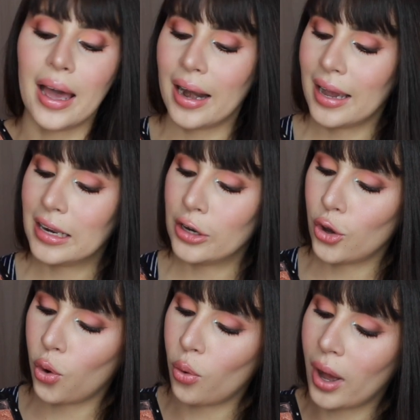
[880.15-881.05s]
and I
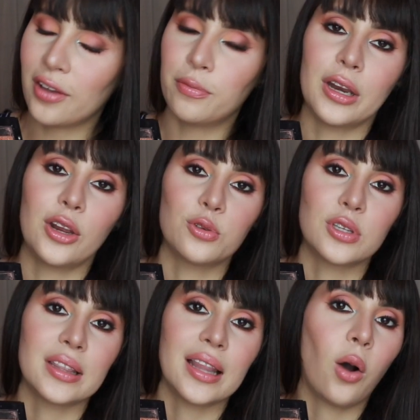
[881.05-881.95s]
know I've been
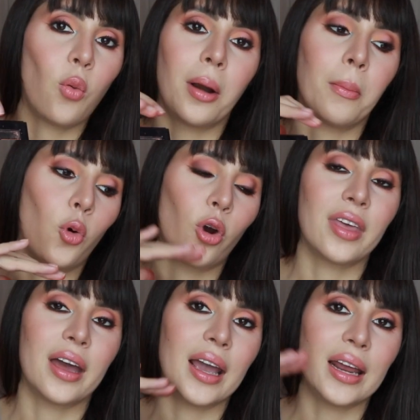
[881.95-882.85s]
using that one more
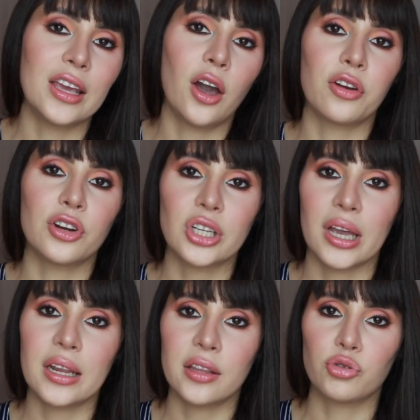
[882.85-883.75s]
than any other
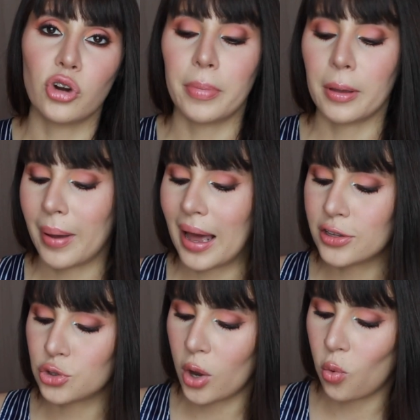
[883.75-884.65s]
shade in the Tropic
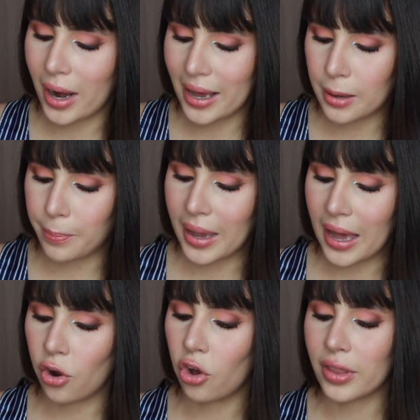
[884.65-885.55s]
palette, so I want to hit
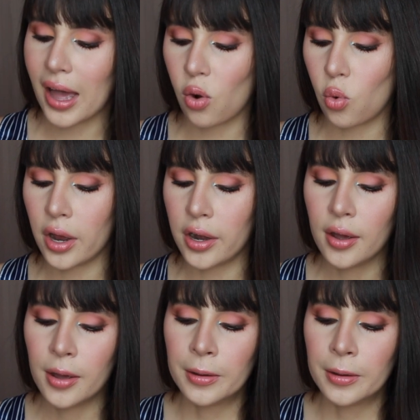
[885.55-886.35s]
pan on that one.